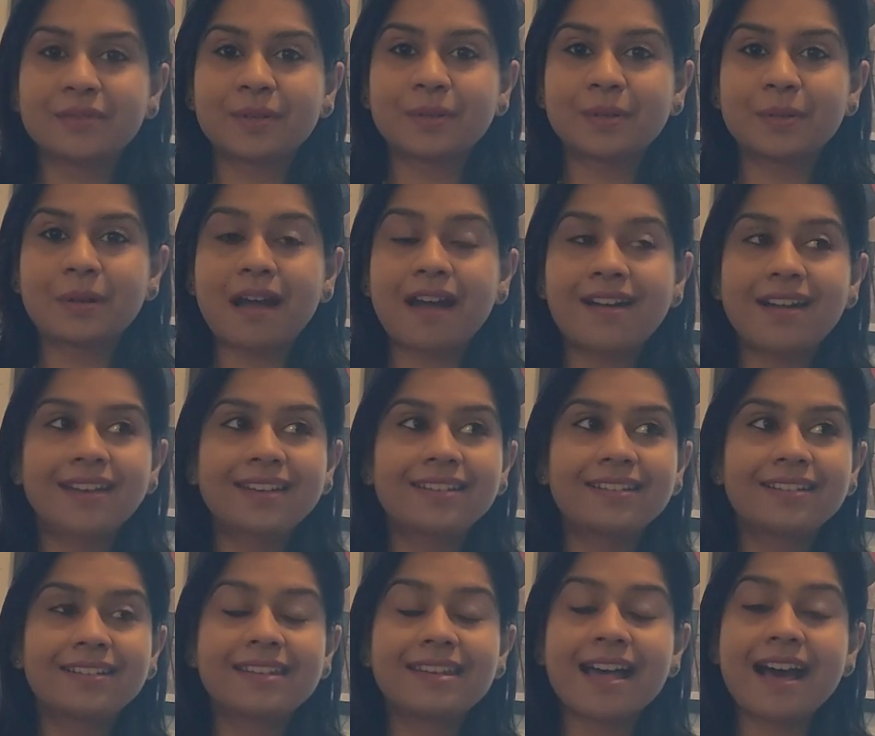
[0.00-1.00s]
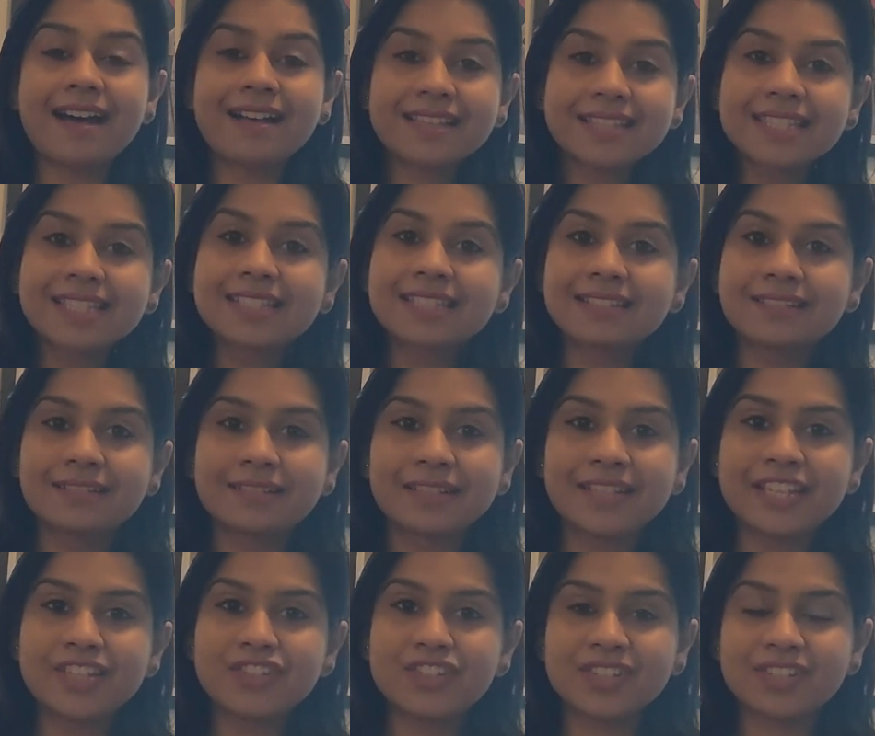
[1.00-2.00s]
Our last
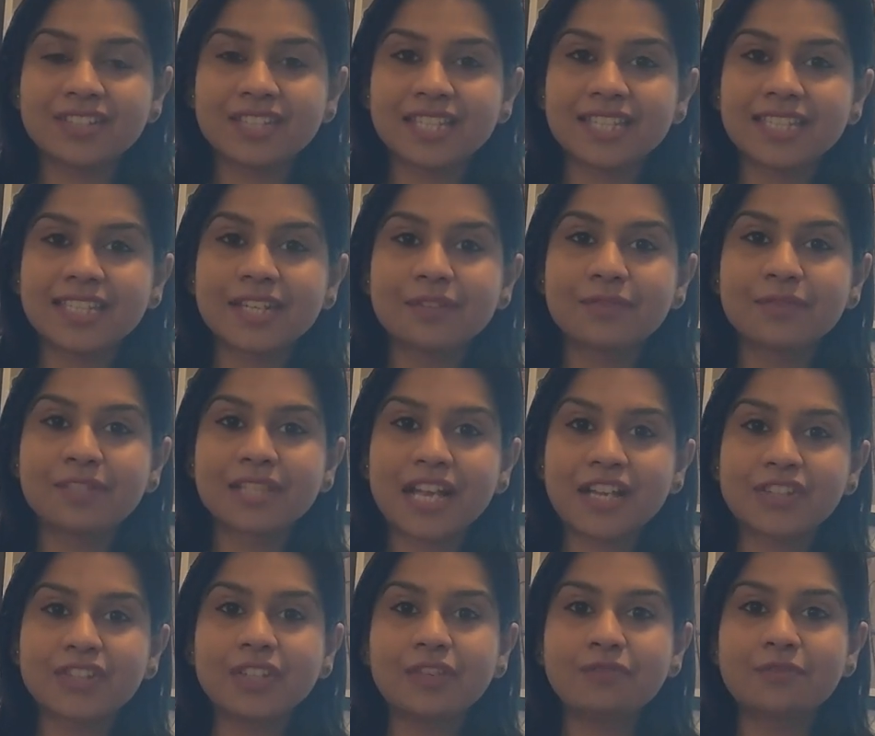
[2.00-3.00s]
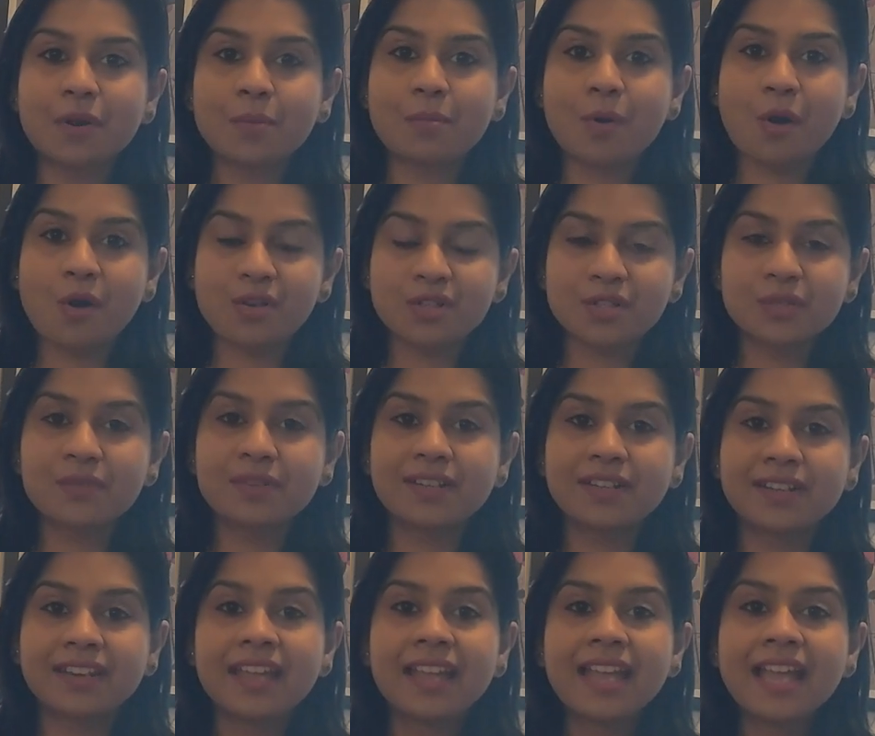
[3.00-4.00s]
teaching assistant was actually from
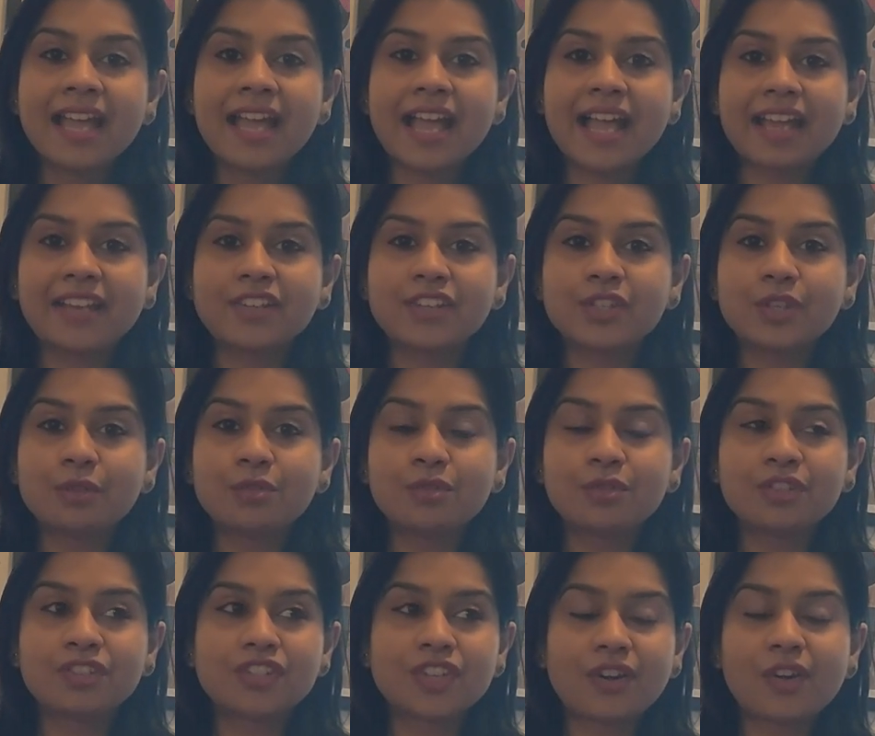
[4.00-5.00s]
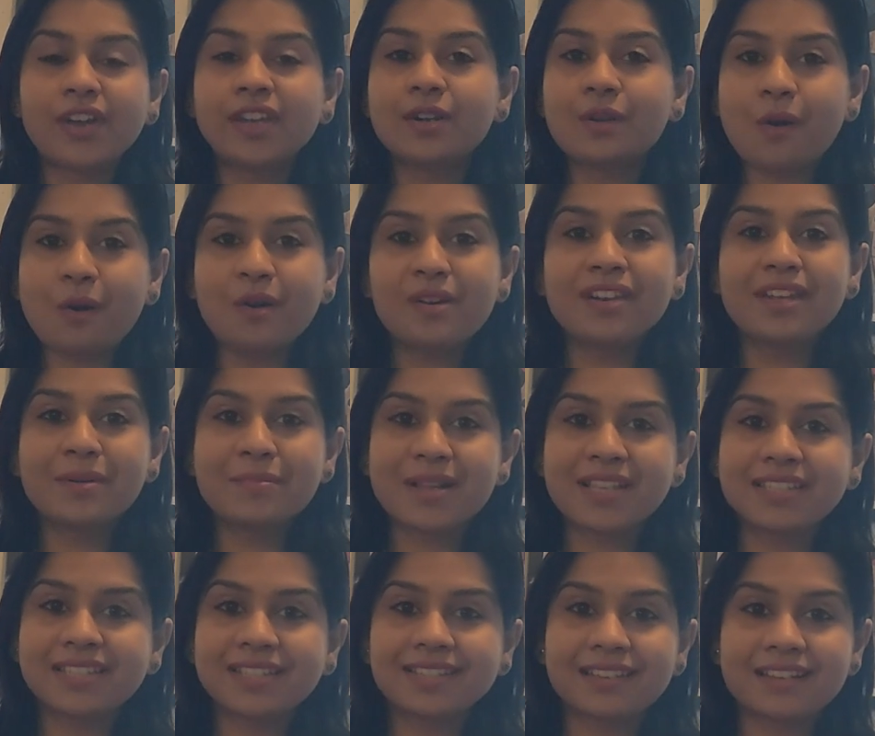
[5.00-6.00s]
Oxford, and she would join all our
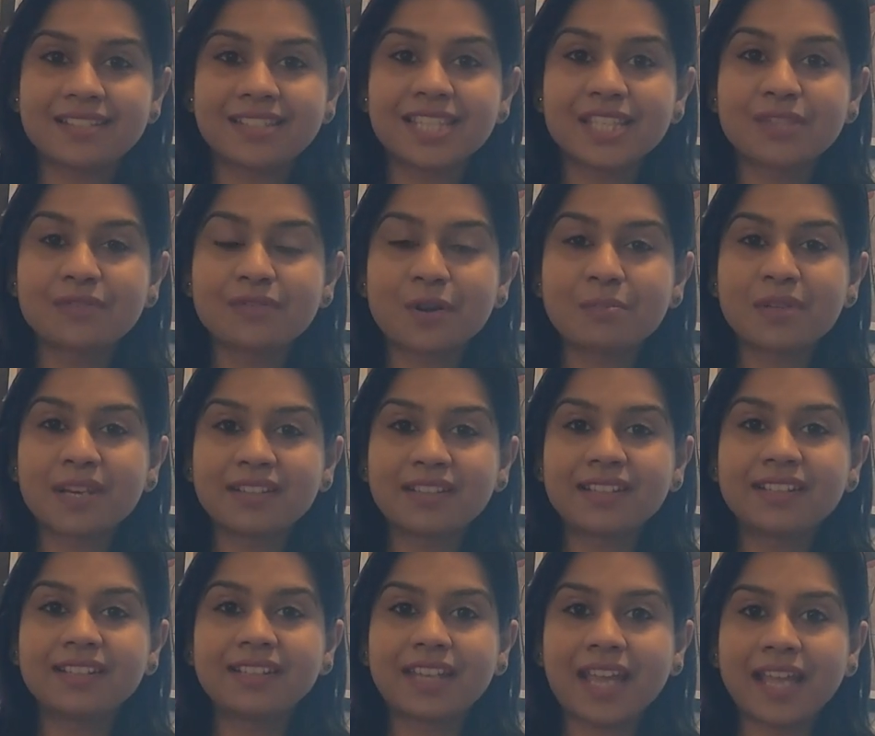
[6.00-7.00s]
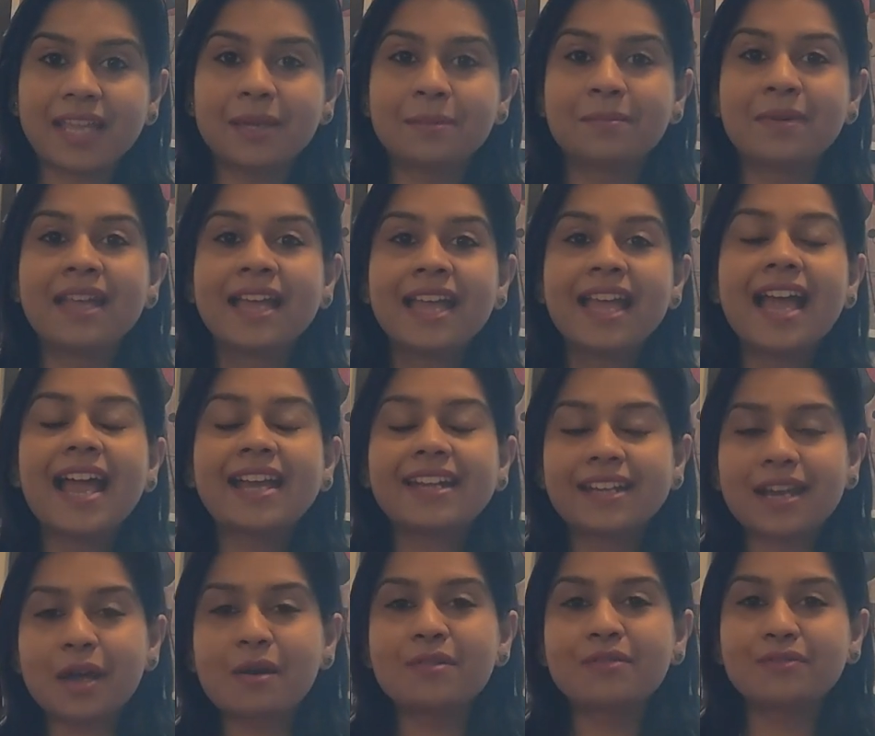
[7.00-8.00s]
master classes from London time, and
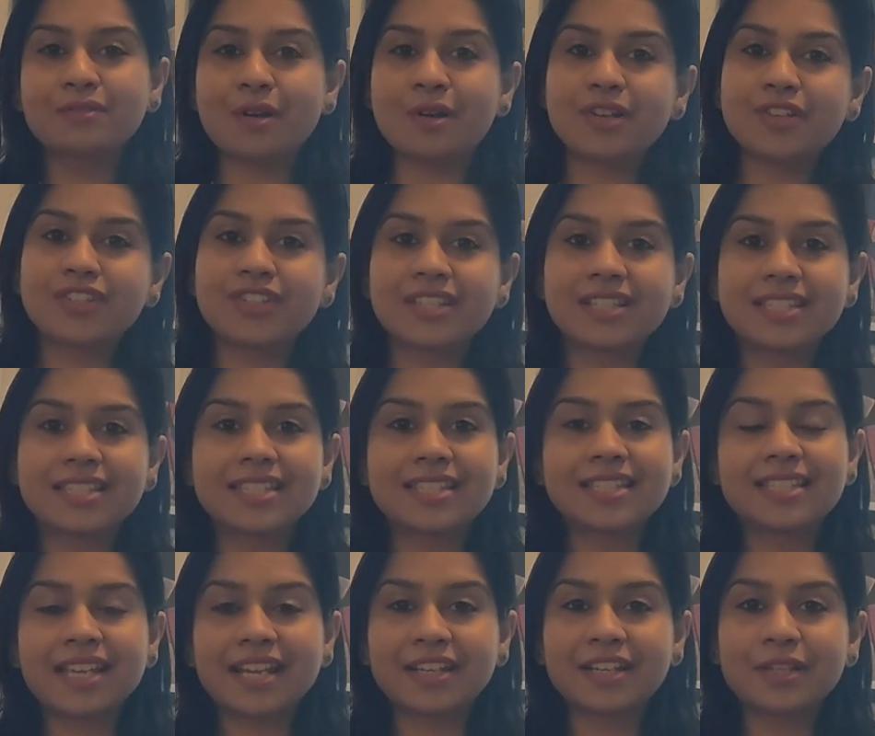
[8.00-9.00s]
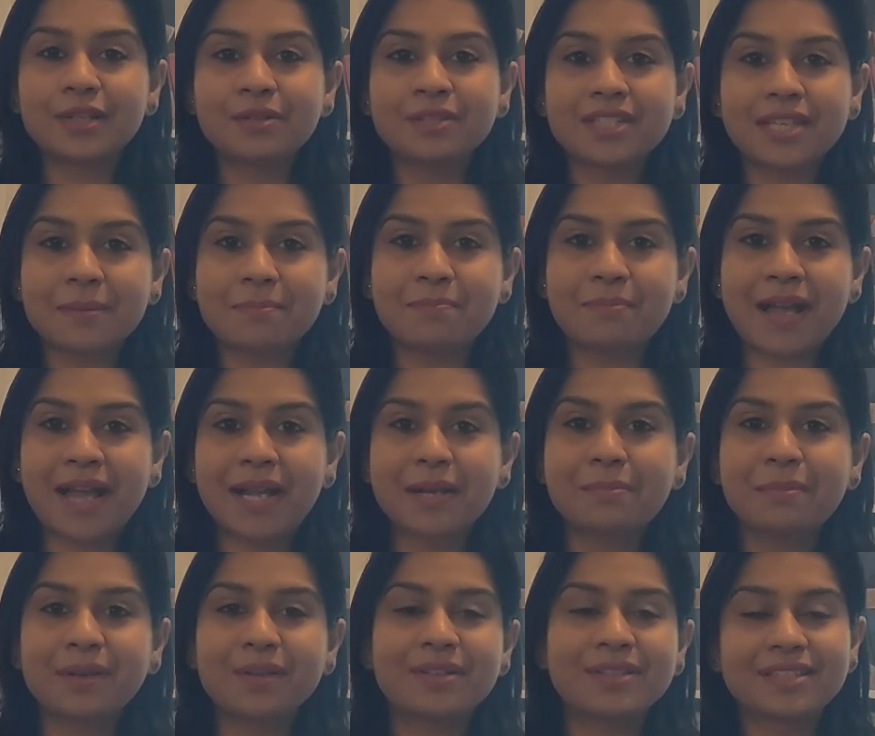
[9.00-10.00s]
now of course she's decided to step back
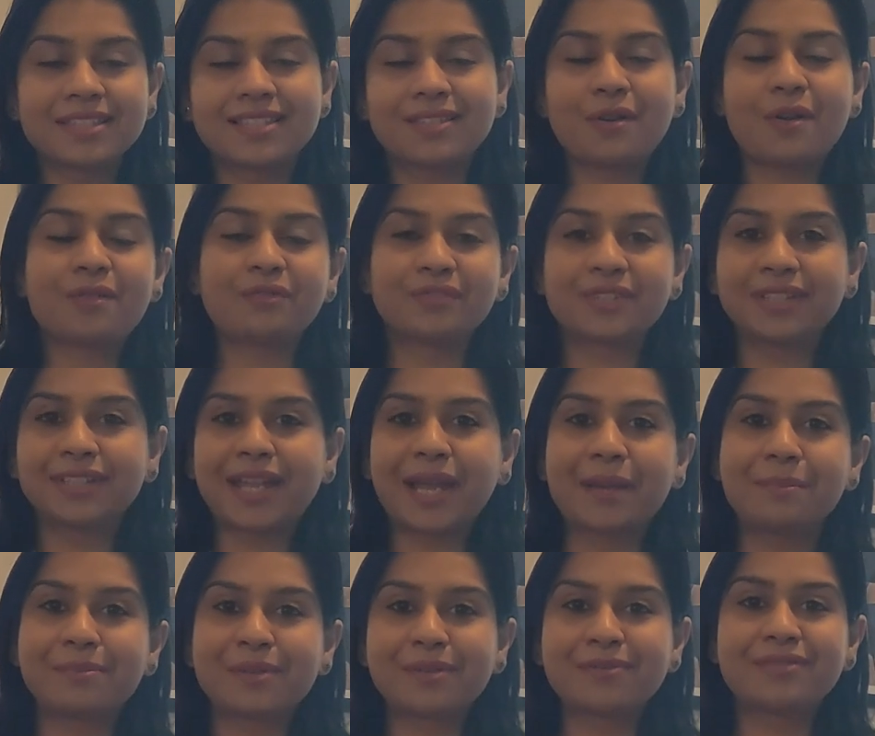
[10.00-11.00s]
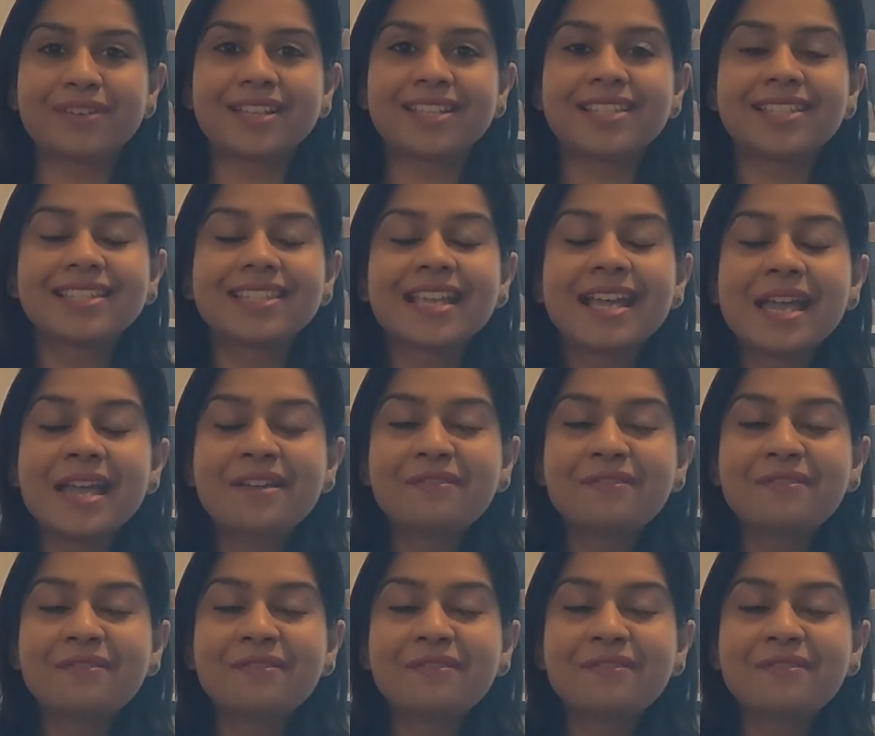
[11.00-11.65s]
because of the time difference.